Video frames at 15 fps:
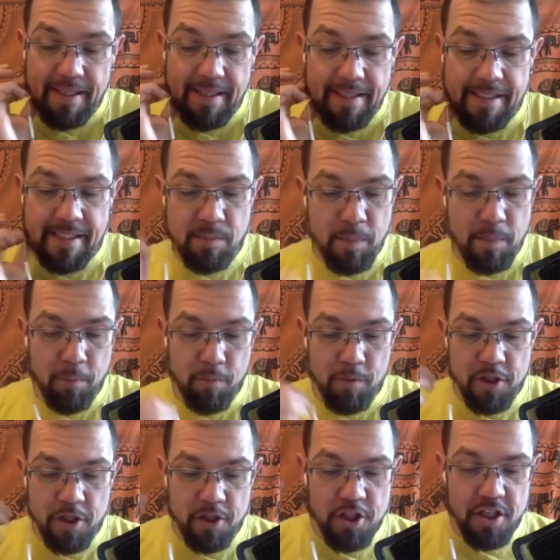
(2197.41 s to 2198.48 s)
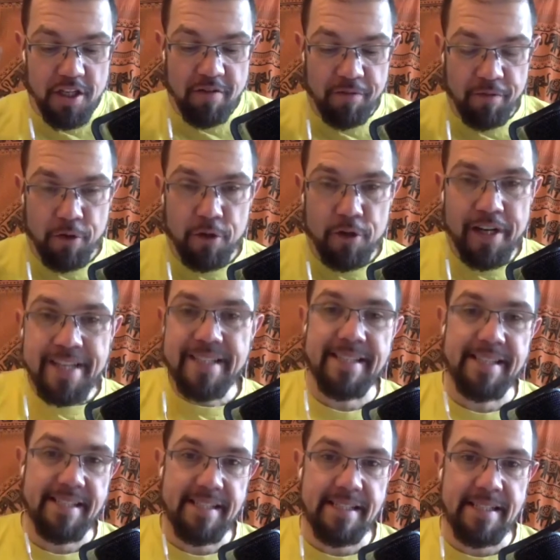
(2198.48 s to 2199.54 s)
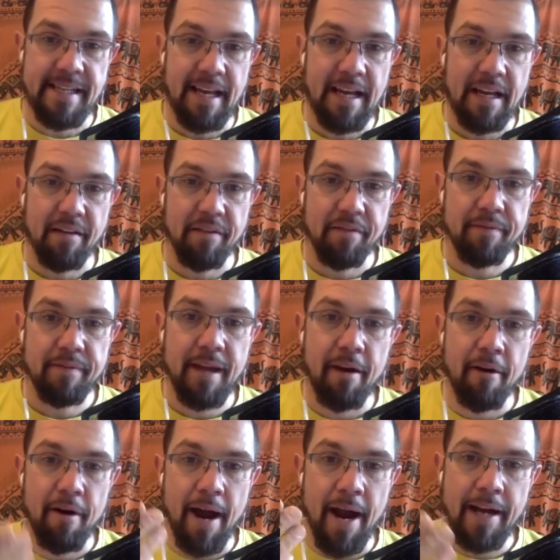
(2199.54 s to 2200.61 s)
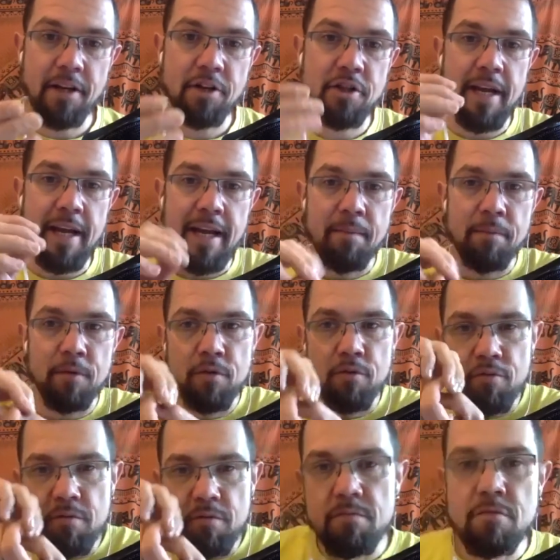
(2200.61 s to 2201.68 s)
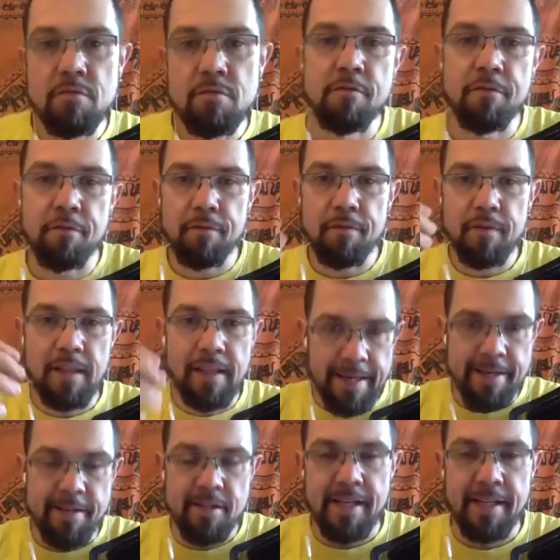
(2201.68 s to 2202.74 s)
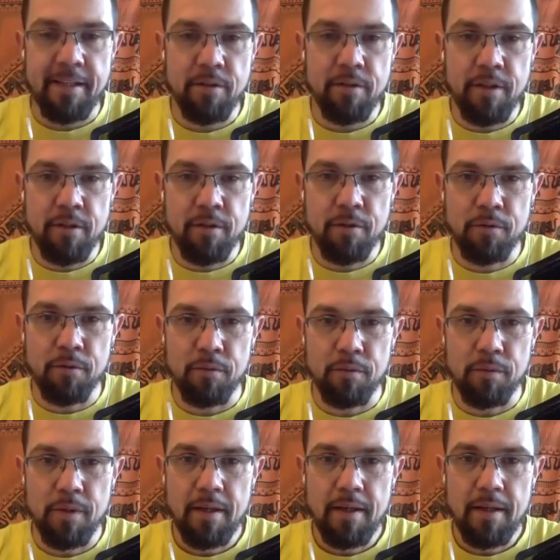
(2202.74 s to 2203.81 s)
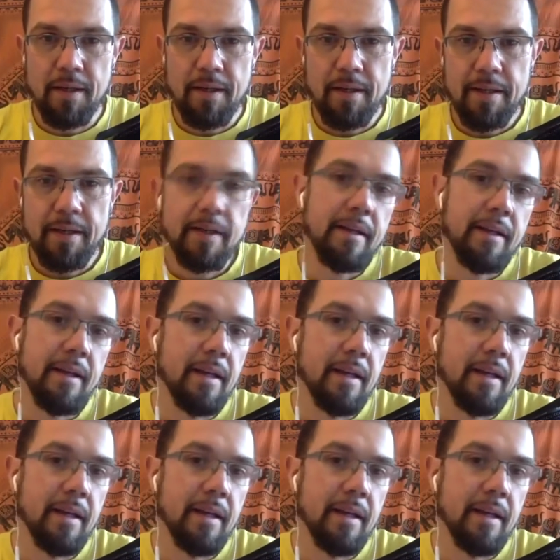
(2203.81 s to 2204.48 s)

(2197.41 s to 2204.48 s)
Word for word: these people which achieve greatness in life, they are actually able to remove layers like you do mm.